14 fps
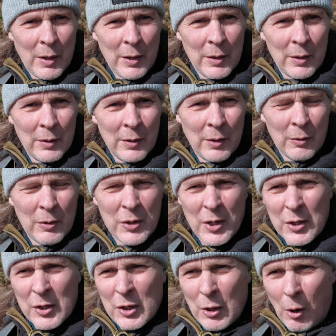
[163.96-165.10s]
like, I'm going to say
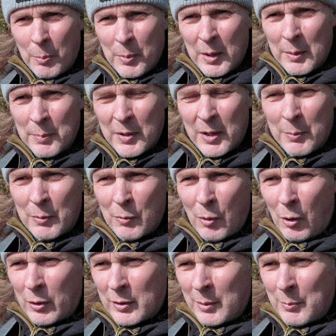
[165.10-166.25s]
sloppy, but they were
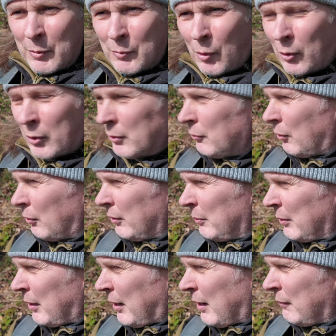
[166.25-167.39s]
rock and roll. They
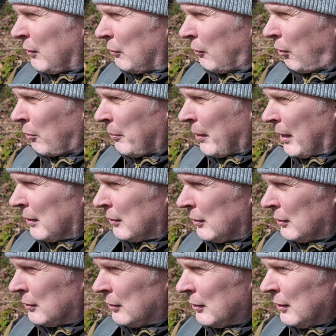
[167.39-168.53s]
were a heavy rock band
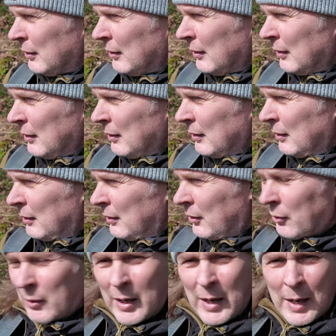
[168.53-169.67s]
and, you
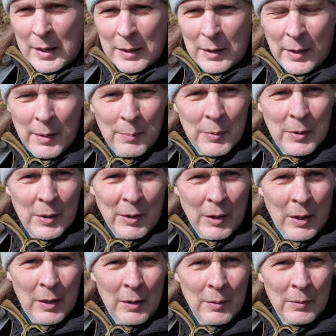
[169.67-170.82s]
know, they ad-libbed and
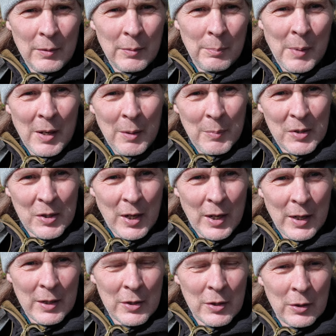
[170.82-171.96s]
they made
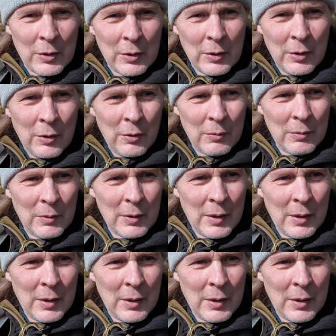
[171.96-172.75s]
mistakes and, you know,